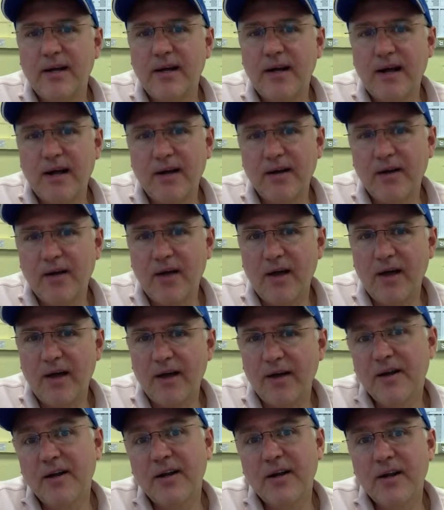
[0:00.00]

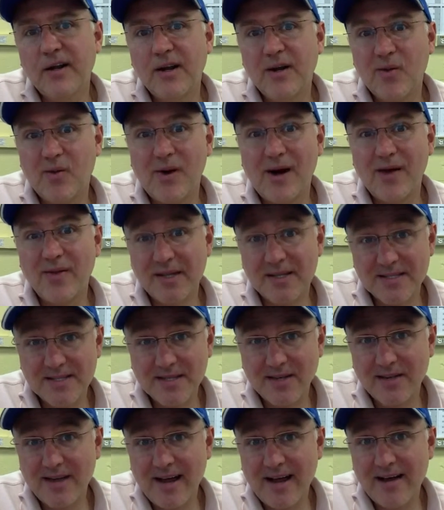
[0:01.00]
online while they
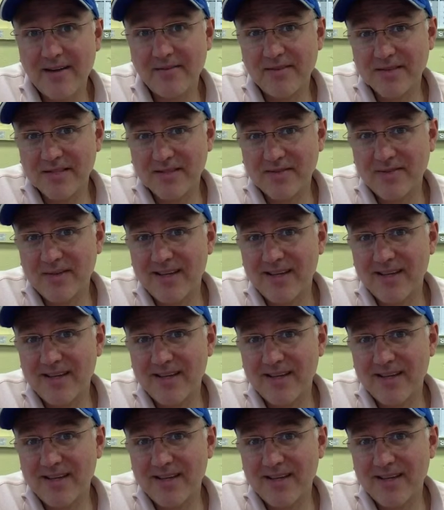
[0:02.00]
still have this